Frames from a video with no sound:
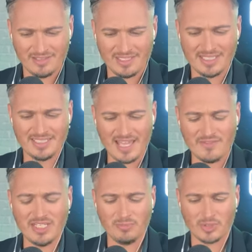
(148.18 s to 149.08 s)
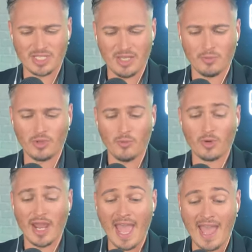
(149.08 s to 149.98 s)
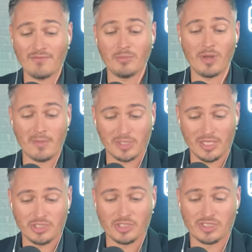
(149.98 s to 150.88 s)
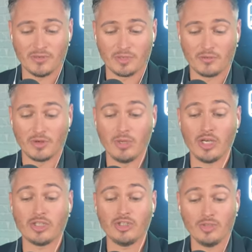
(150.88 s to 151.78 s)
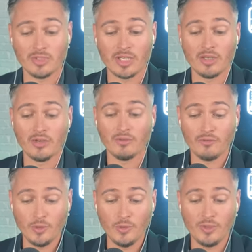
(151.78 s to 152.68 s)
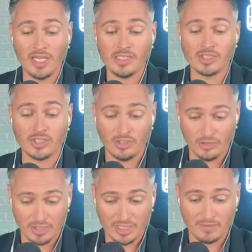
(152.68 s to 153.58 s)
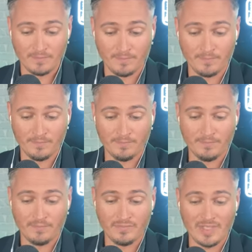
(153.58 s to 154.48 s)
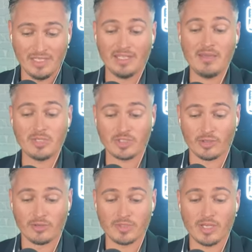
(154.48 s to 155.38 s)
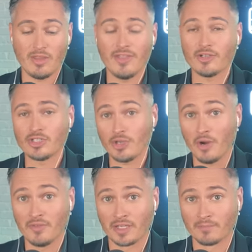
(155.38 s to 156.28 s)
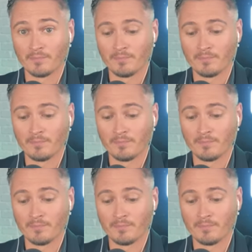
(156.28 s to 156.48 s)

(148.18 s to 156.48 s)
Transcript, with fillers: 70%, with over half the population suffering from acute food insecurity. In layman's terms, they're starving.